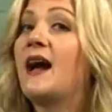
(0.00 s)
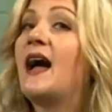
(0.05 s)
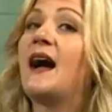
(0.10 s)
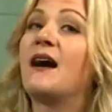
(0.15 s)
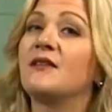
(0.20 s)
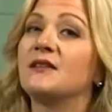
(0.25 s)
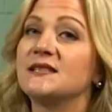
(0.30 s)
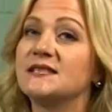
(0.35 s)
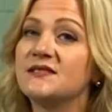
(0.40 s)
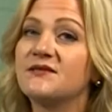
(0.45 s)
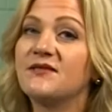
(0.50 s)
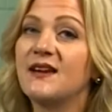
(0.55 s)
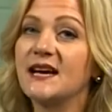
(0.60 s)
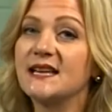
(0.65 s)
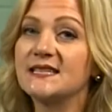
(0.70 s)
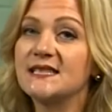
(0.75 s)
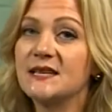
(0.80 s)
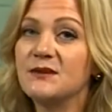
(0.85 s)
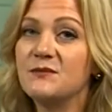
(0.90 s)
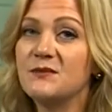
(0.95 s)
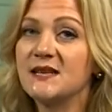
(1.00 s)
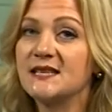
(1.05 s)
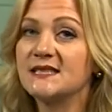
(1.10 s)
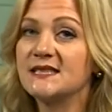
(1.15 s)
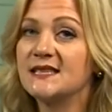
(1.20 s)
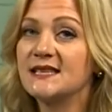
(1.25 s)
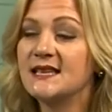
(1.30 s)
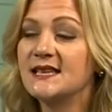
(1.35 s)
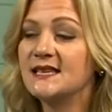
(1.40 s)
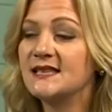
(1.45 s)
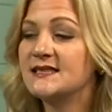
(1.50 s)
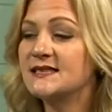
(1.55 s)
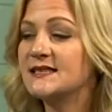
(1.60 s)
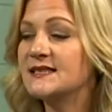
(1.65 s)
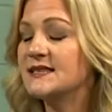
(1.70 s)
how it's affecting business,